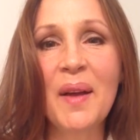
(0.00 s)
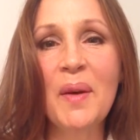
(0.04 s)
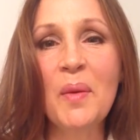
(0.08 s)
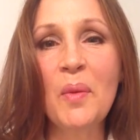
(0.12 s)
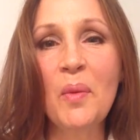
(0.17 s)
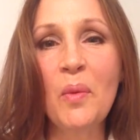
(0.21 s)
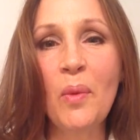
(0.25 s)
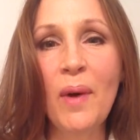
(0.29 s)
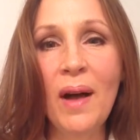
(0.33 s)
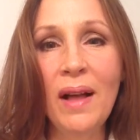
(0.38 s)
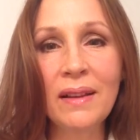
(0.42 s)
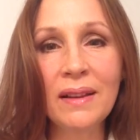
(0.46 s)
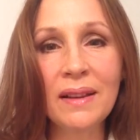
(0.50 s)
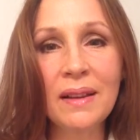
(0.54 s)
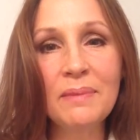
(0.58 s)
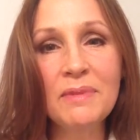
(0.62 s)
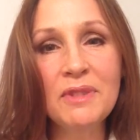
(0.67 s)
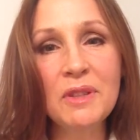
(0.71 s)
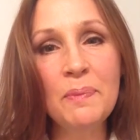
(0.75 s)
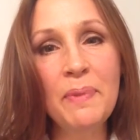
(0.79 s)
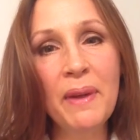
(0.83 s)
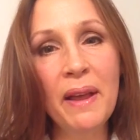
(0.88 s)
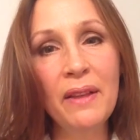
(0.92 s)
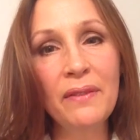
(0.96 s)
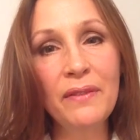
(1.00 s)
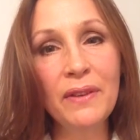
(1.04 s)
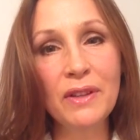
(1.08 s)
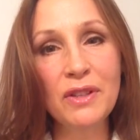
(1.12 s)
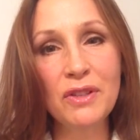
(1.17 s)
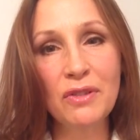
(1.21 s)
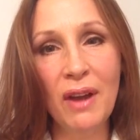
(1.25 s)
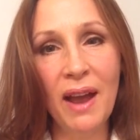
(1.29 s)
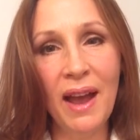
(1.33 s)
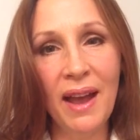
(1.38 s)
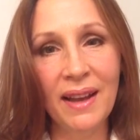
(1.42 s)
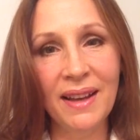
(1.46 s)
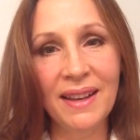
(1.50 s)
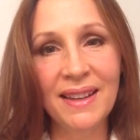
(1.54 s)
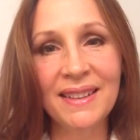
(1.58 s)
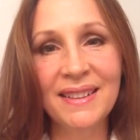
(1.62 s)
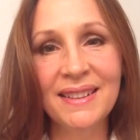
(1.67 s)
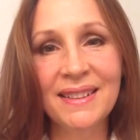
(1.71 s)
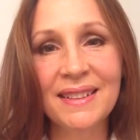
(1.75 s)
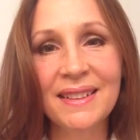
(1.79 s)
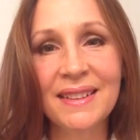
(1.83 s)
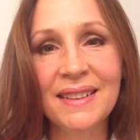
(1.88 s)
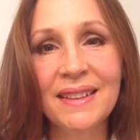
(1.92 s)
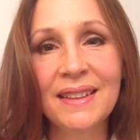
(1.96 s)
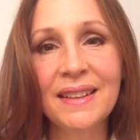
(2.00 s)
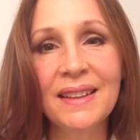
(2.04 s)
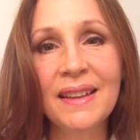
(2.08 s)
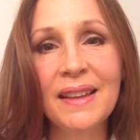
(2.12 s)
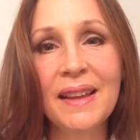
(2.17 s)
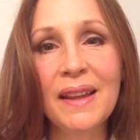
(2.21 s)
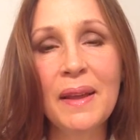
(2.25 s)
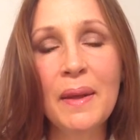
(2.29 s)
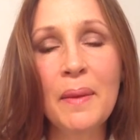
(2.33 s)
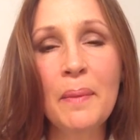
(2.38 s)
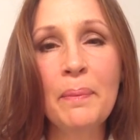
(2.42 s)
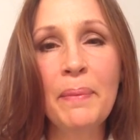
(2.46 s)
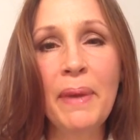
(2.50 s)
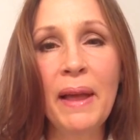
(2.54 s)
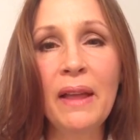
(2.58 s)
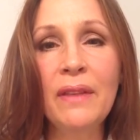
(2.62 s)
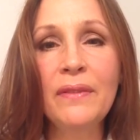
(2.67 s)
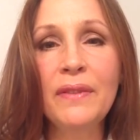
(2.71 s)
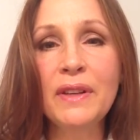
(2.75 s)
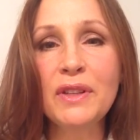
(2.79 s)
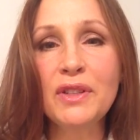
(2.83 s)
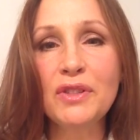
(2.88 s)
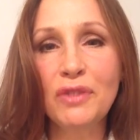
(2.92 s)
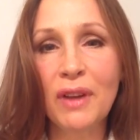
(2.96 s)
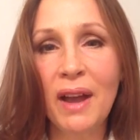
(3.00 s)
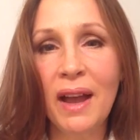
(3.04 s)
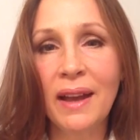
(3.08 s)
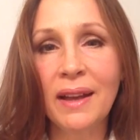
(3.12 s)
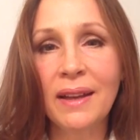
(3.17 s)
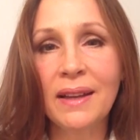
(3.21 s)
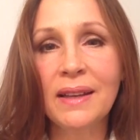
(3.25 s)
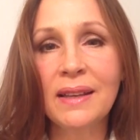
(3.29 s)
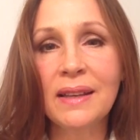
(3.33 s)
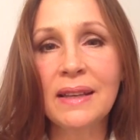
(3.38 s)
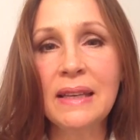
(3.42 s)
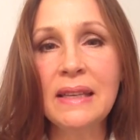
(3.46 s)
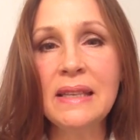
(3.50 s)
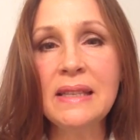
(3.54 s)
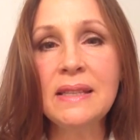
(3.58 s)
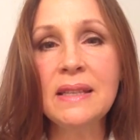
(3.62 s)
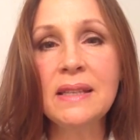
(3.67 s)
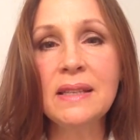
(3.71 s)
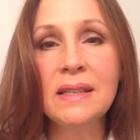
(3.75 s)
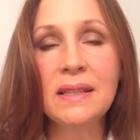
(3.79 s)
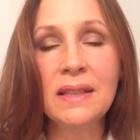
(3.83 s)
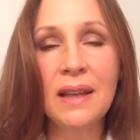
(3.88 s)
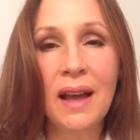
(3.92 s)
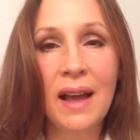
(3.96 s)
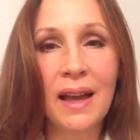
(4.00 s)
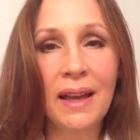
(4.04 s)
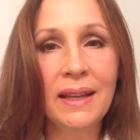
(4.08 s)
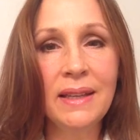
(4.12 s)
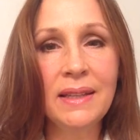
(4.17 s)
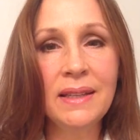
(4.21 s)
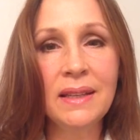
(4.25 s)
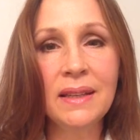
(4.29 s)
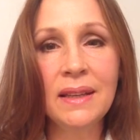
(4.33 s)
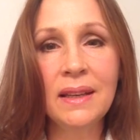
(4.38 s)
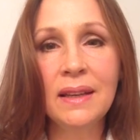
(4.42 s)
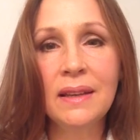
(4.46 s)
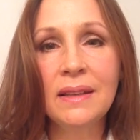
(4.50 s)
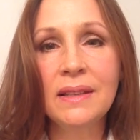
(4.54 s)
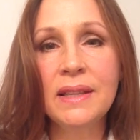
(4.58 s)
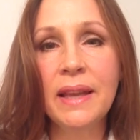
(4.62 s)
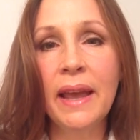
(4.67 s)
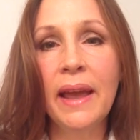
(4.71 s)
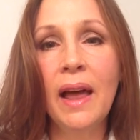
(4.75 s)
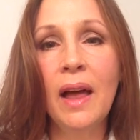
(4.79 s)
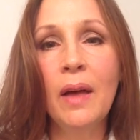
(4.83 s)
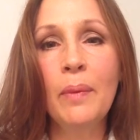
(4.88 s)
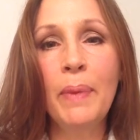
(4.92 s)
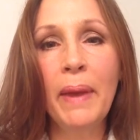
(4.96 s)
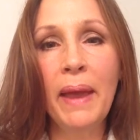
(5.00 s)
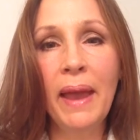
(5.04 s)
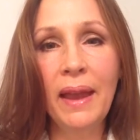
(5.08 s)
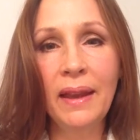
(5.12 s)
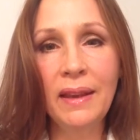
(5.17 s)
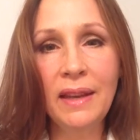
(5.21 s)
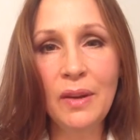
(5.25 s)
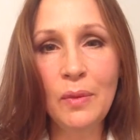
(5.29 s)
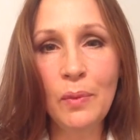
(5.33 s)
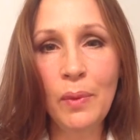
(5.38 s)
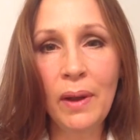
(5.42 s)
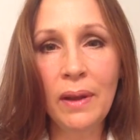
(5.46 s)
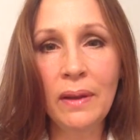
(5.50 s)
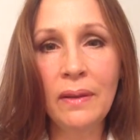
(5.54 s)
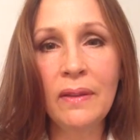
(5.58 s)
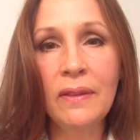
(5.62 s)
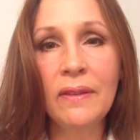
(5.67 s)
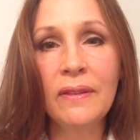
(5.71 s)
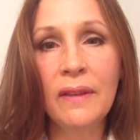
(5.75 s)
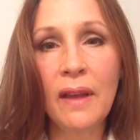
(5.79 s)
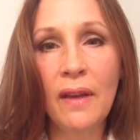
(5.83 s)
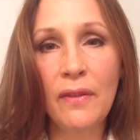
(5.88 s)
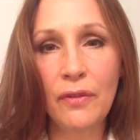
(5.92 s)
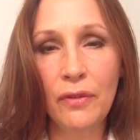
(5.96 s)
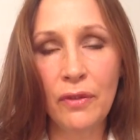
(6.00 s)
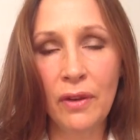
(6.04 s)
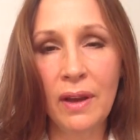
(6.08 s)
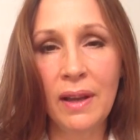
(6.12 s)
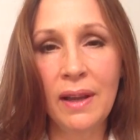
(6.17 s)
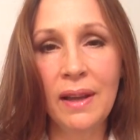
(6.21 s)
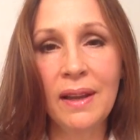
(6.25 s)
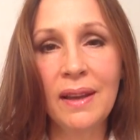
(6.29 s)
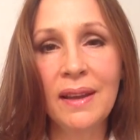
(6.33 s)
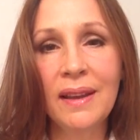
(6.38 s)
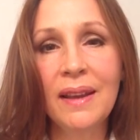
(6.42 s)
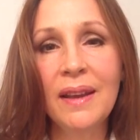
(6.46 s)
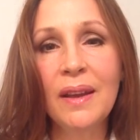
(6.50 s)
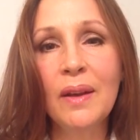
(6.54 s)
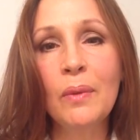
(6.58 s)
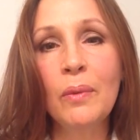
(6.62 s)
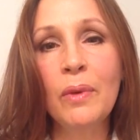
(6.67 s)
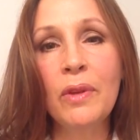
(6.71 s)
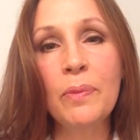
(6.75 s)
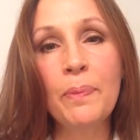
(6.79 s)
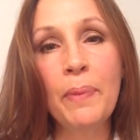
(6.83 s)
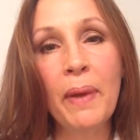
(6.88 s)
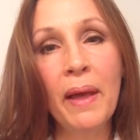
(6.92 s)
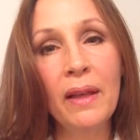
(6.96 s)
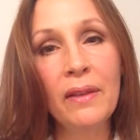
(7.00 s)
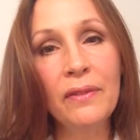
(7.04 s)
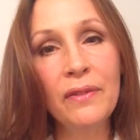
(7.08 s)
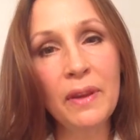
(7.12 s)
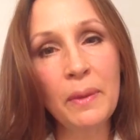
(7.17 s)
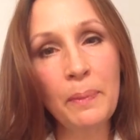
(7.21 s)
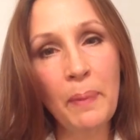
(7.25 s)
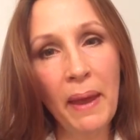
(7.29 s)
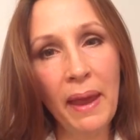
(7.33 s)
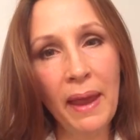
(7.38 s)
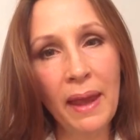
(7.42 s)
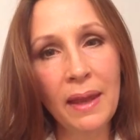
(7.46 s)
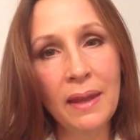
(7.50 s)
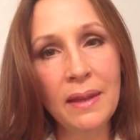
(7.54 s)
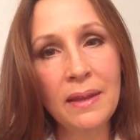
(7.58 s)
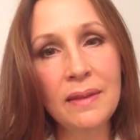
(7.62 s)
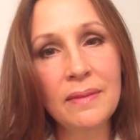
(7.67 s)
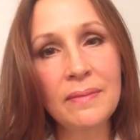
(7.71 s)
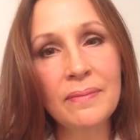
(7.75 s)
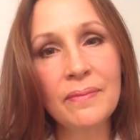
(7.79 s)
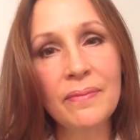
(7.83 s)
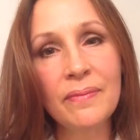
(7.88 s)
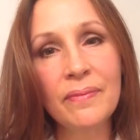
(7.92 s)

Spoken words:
Welcome to Pelvic Track. Pelvic Track is designed to help anyone suffering with pelvic pain,